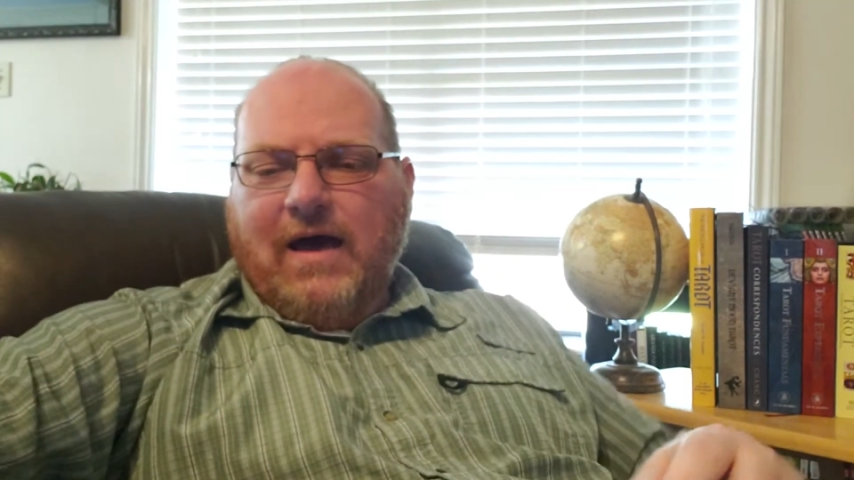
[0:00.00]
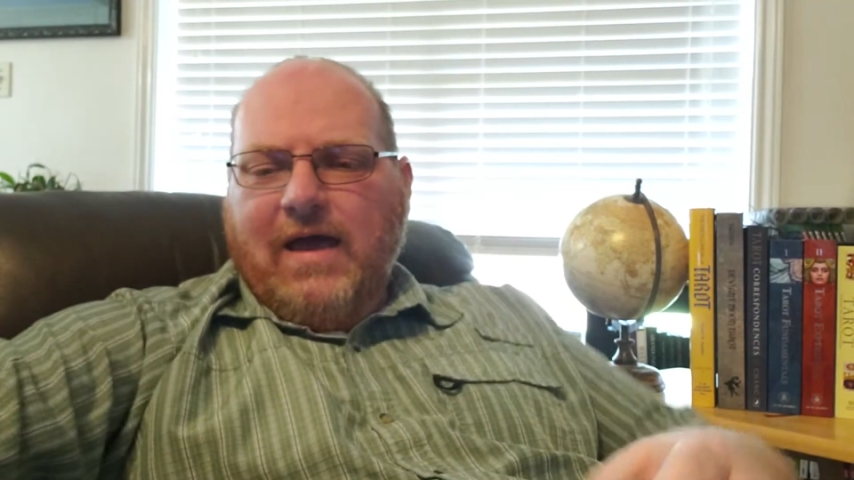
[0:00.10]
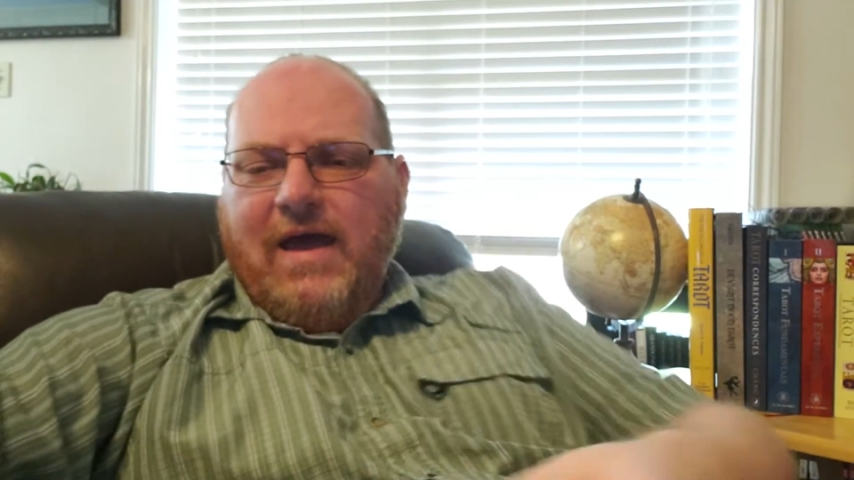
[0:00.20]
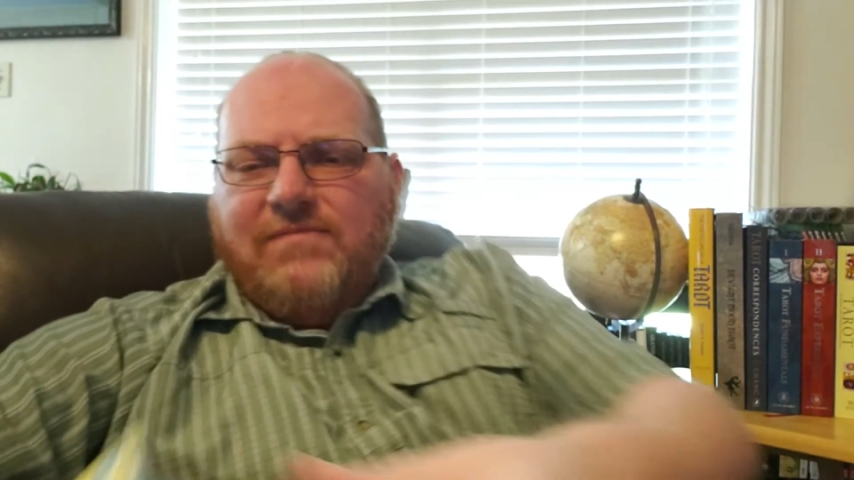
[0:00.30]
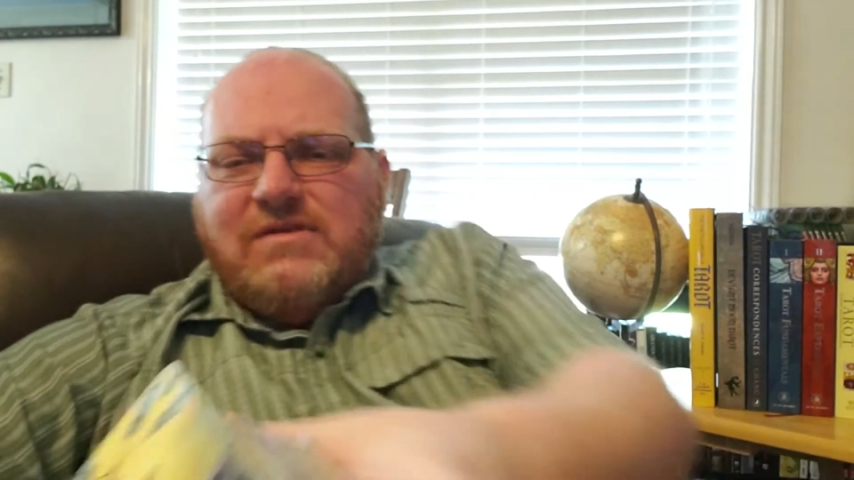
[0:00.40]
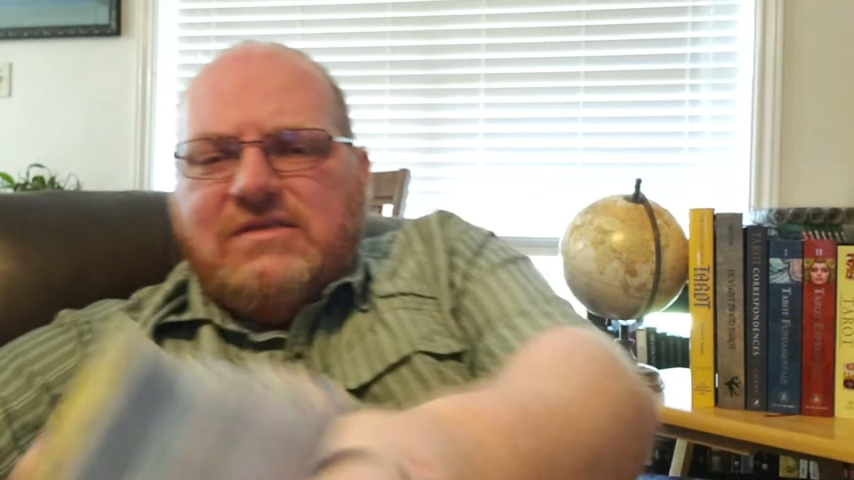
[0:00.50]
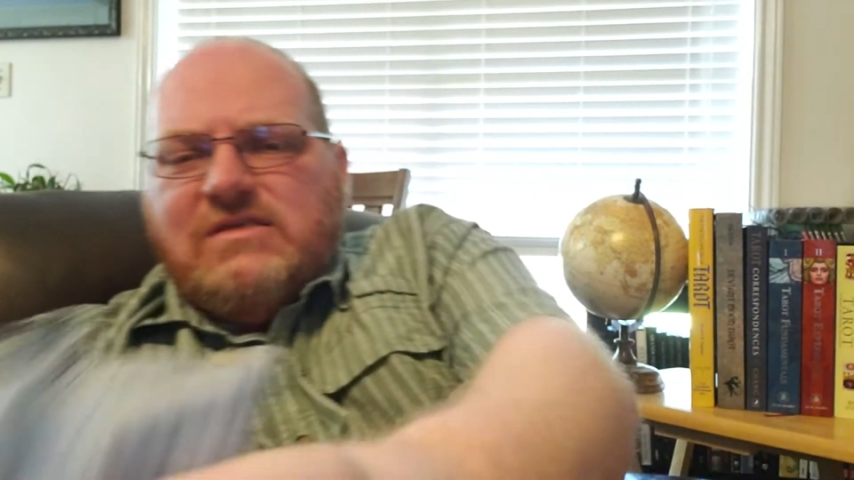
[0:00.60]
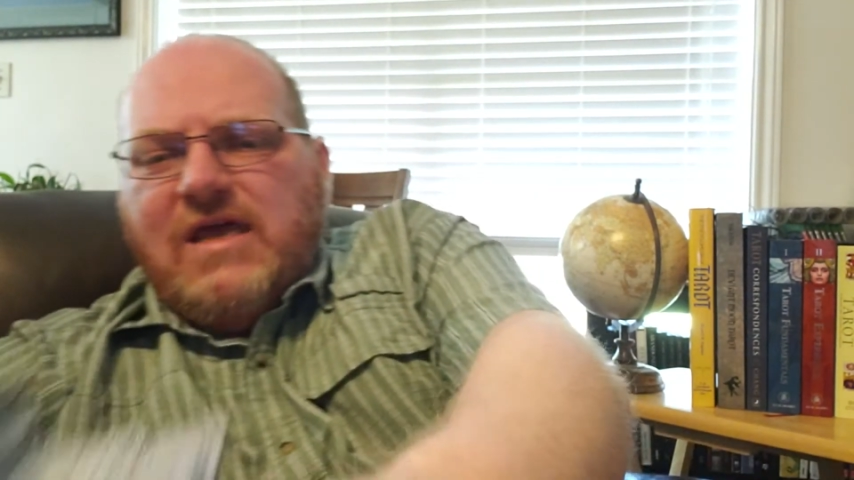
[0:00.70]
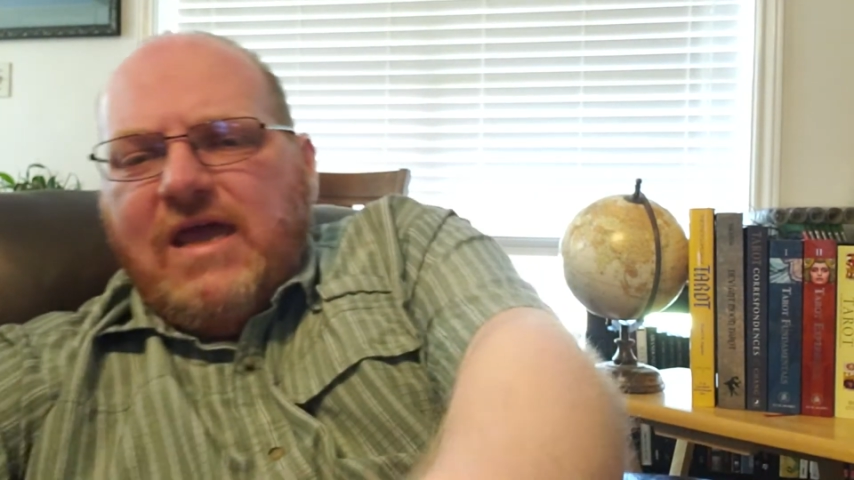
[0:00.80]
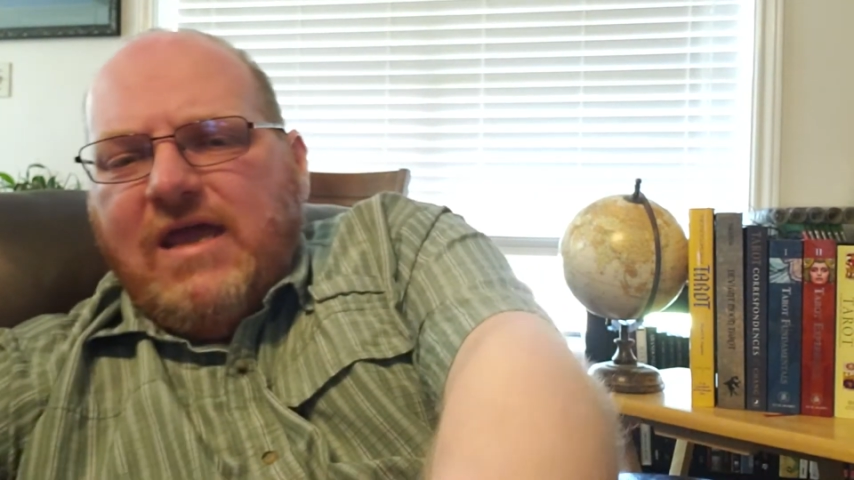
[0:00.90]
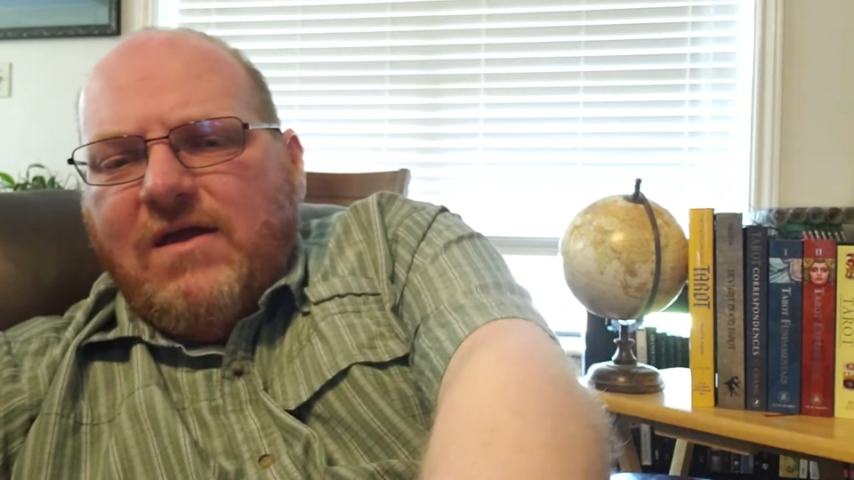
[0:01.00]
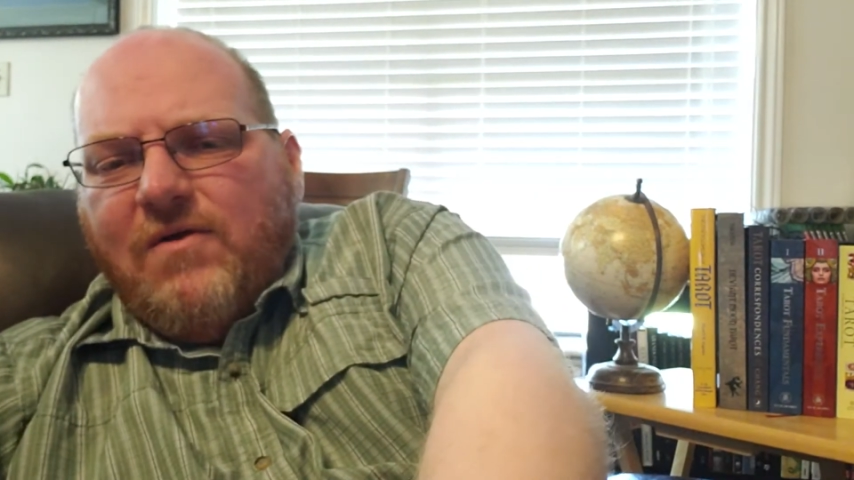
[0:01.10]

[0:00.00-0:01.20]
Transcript: I have to say,